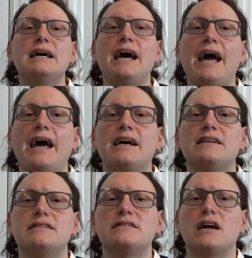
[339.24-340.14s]

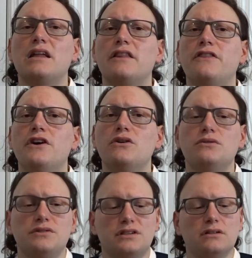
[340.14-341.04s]
as
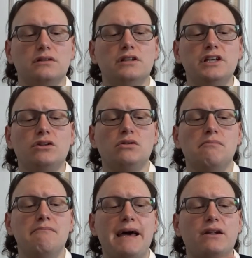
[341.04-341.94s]
those little
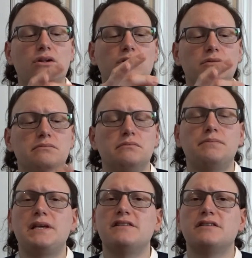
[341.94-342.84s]
metal
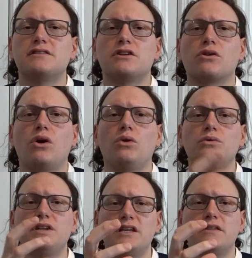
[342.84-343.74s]
pieces that are
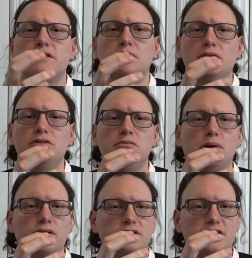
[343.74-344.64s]
holding the balloon
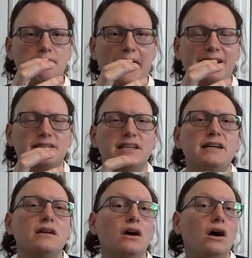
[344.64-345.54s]
part to the
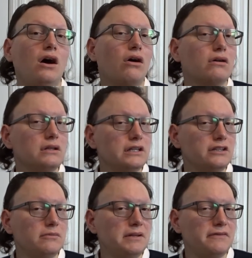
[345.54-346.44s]
basket are a
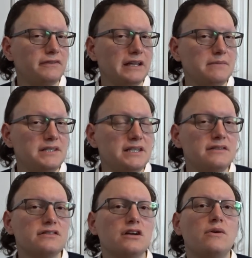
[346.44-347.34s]
little bit flimsy,
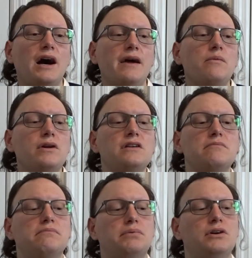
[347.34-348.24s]
so I
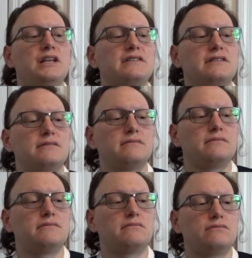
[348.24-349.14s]
wouldn't put it
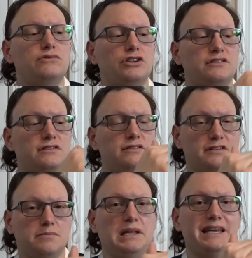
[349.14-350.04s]
just
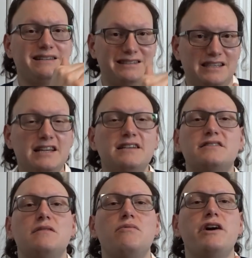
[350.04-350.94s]
displaying sitting
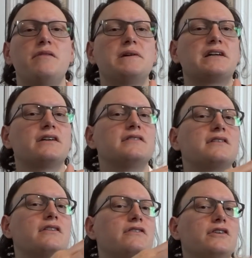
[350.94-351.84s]
somewhere
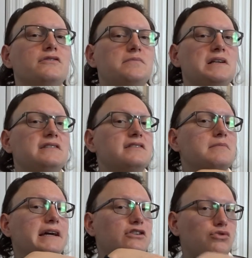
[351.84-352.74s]
because those pieces
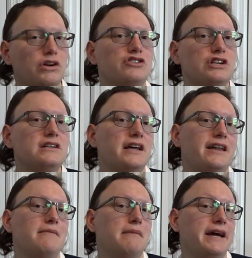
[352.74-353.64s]
might crush it
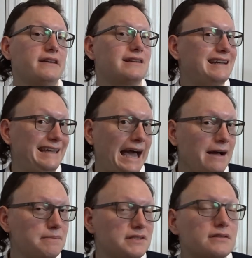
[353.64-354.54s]
and it might
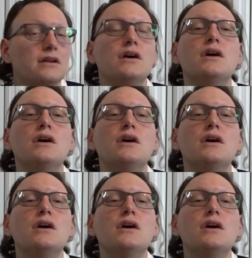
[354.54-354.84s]
collapse.